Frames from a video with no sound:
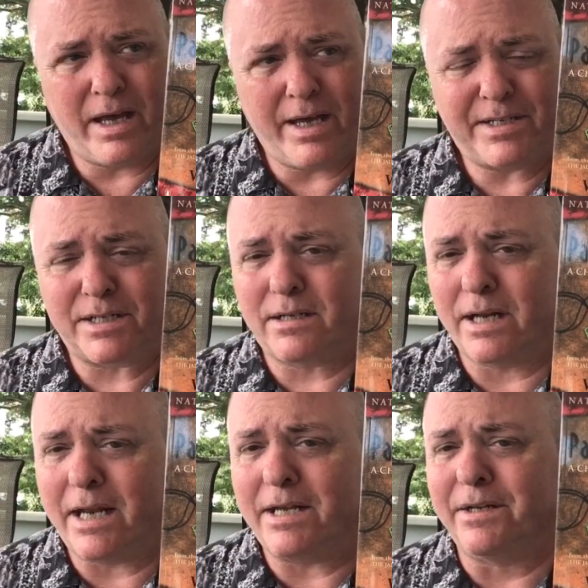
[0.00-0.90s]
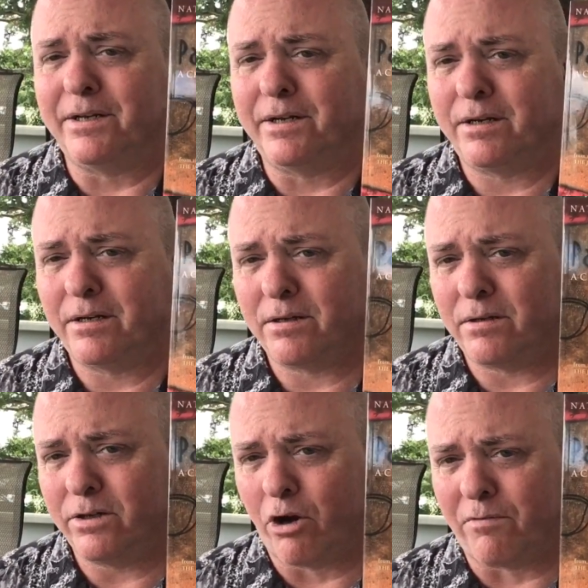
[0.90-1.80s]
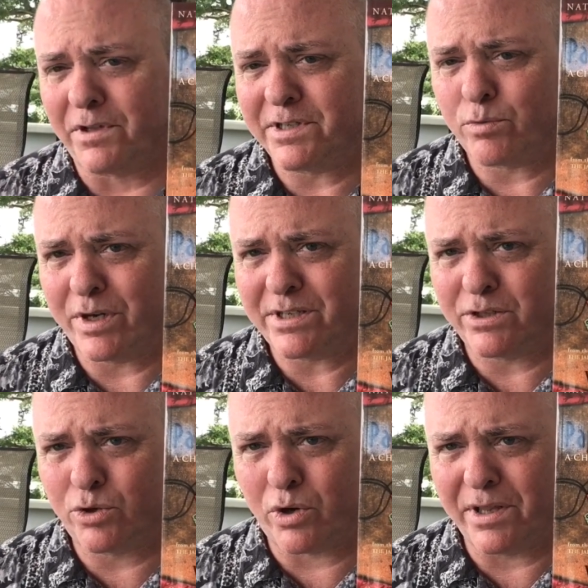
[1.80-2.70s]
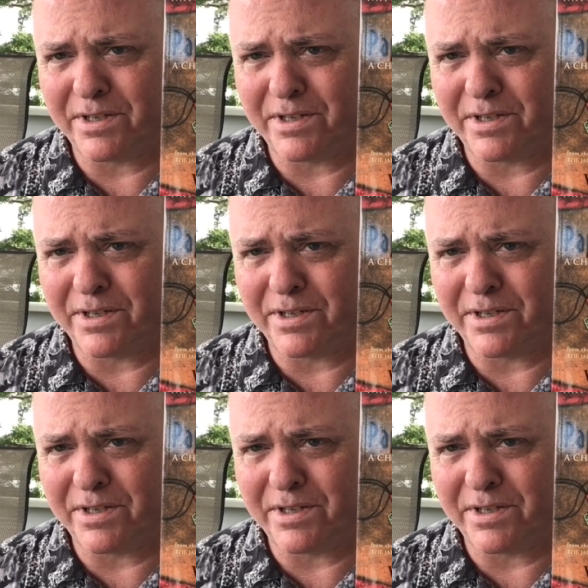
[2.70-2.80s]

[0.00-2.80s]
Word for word: Asian Canadian novelist Wayson Choy.